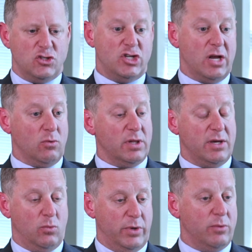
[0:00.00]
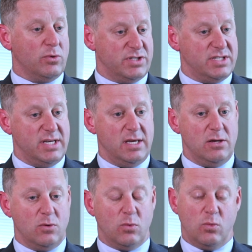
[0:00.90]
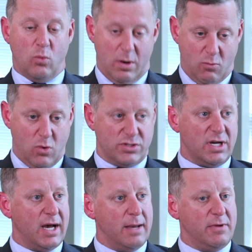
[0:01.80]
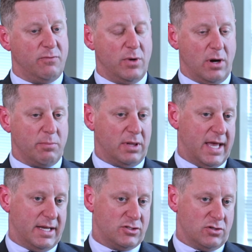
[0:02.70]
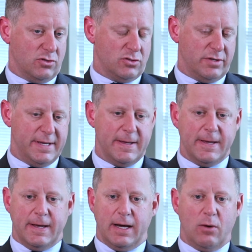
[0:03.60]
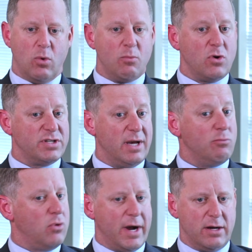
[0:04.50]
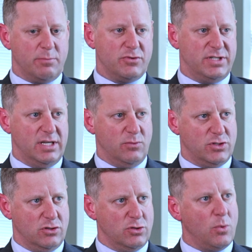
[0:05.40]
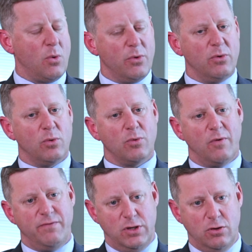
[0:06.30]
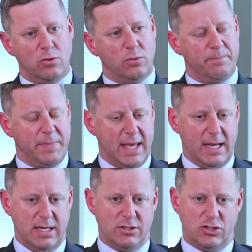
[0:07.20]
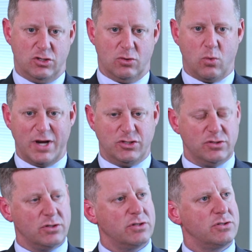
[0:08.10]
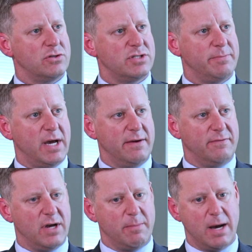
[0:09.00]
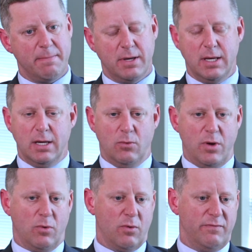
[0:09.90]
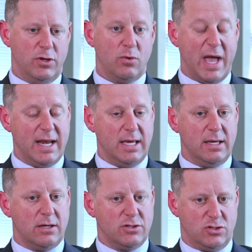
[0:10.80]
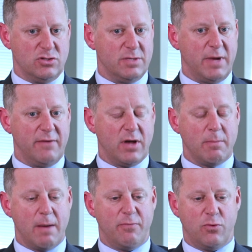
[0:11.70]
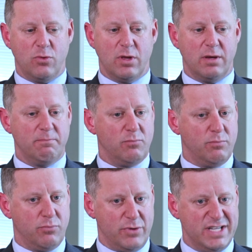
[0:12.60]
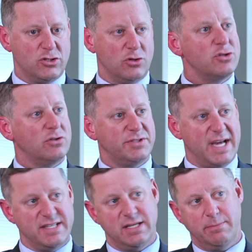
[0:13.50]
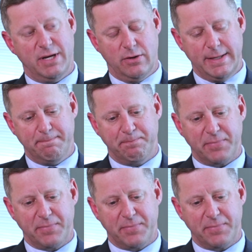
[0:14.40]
Generally, we will see you one more time if we are planning surgery, one more time prior to proceeding with surgery, where we will review any additional questions or concerns that might have come up. We will review any concerns that might have come up through the pre-surgical testing period,